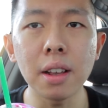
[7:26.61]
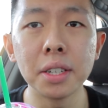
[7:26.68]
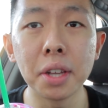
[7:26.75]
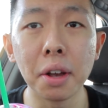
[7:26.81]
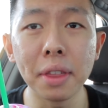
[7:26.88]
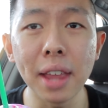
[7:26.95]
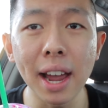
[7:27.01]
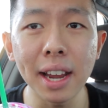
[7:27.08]

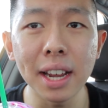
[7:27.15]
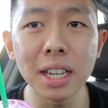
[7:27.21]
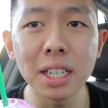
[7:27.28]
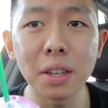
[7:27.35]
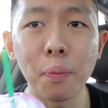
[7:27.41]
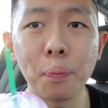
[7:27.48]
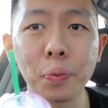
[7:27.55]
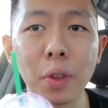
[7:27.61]
So that
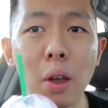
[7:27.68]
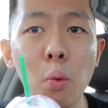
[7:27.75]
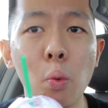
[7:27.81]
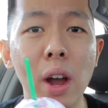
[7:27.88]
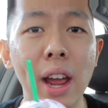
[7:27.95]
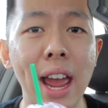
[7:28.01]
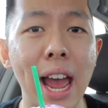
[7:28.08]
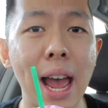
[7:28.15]
is
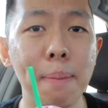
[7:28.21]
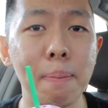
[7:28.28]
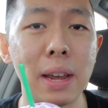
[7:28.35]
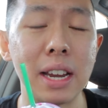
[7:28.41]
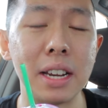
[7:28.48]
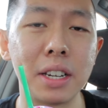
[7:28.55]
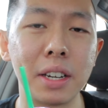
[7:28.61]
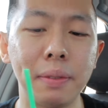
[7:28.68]
what
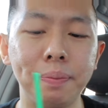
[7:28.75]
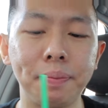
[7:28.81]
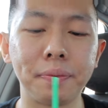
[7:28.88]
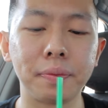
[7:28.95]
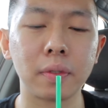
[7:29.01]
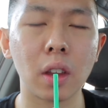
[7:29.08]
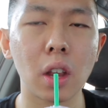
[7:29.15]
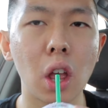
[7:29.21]
happened.
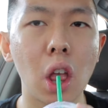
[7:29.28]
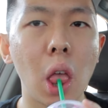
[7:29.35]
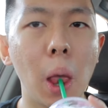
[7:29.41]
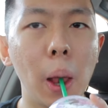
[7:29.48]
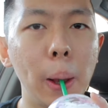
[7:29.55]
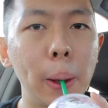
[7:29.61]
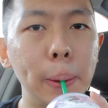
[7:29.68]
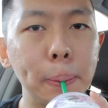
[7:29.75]

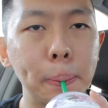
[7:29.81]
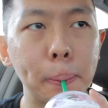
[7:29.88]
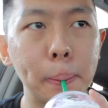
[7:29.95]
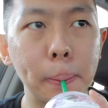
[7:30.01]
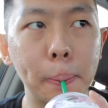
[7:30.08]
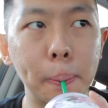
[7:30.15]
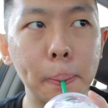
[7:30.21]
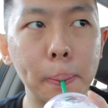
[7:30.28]

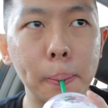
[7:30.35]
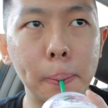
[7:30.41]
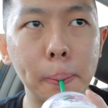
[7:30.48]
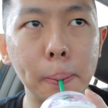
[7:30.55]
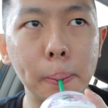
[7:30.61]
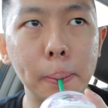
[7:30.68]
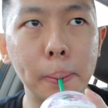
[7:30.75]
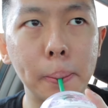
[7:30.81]

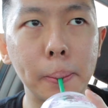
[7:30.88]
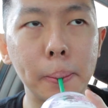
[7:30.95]
When